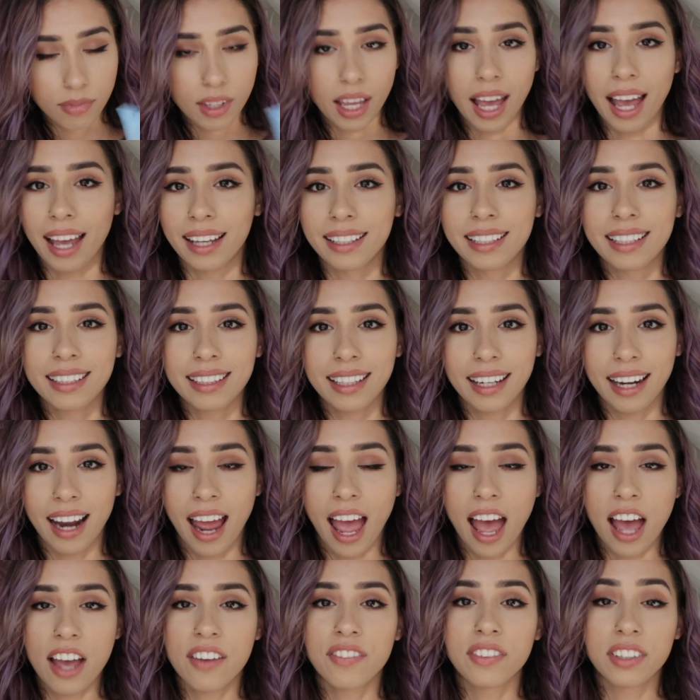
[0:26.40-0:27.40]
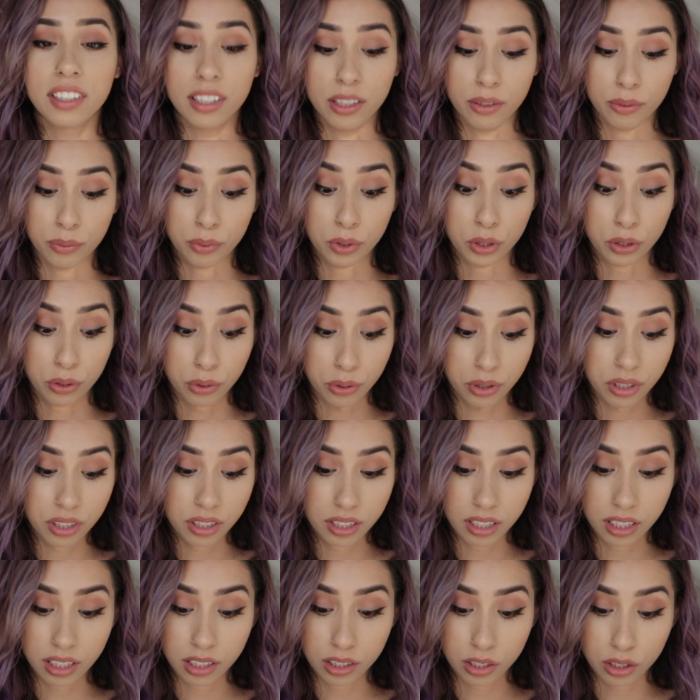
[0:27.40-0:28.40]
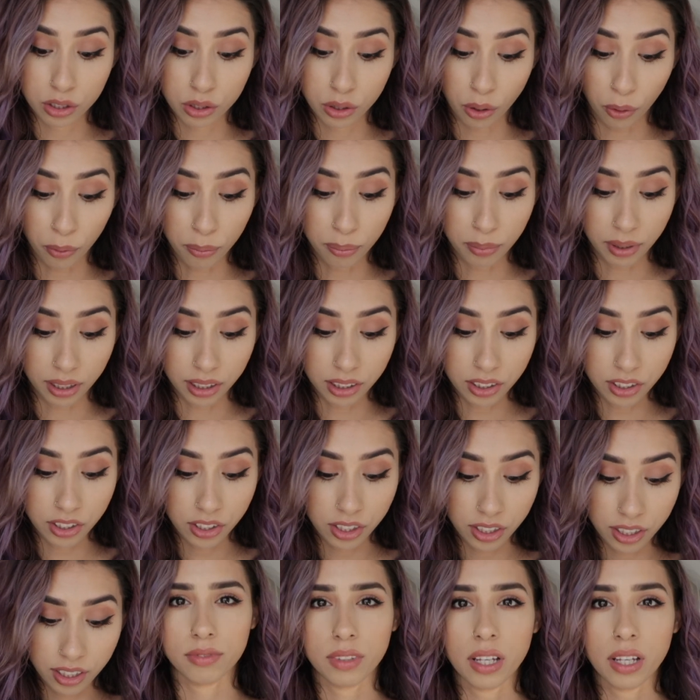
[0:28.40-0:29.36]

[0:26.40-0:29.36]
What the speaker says: acne that I have and it reduces it so much.